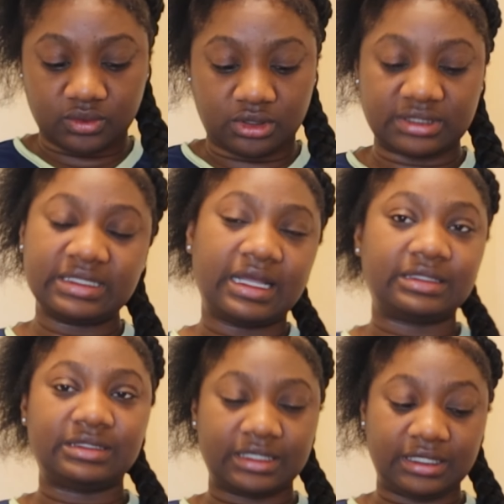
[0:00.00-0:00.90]
Well, it's
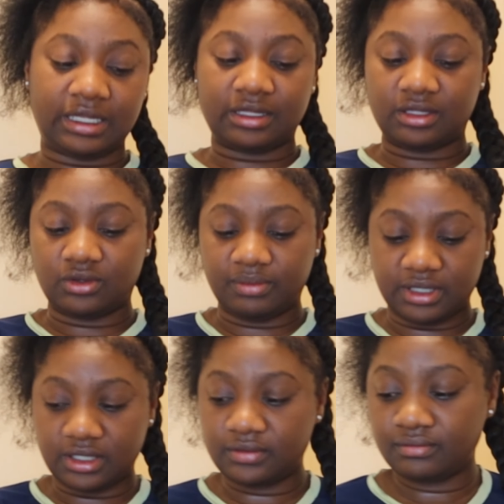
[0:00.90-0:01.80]
not done yet though,
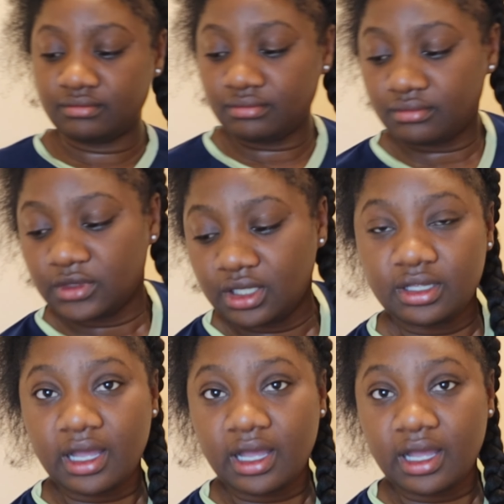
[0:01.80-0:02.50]
but